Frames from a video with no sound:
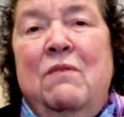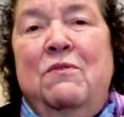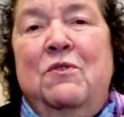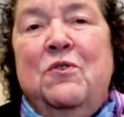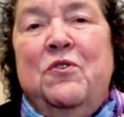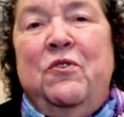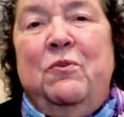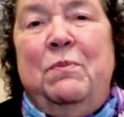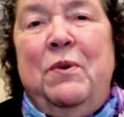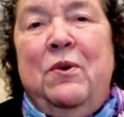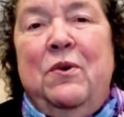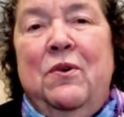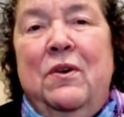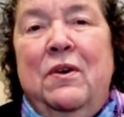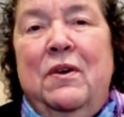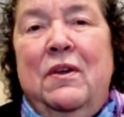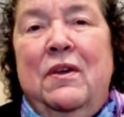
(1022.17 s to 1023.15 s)
of your
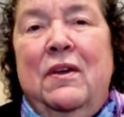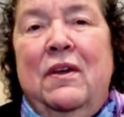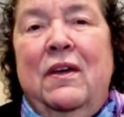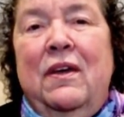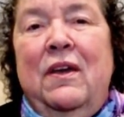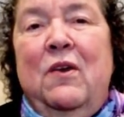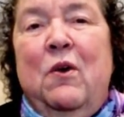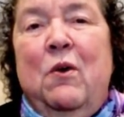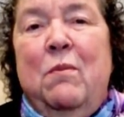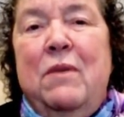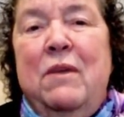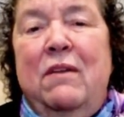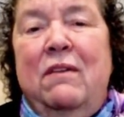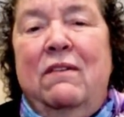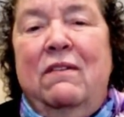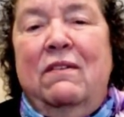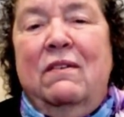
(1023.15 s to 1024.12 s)
spirit in our
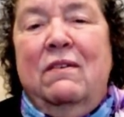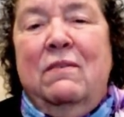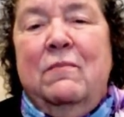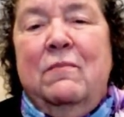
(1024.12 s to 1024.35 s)
midst.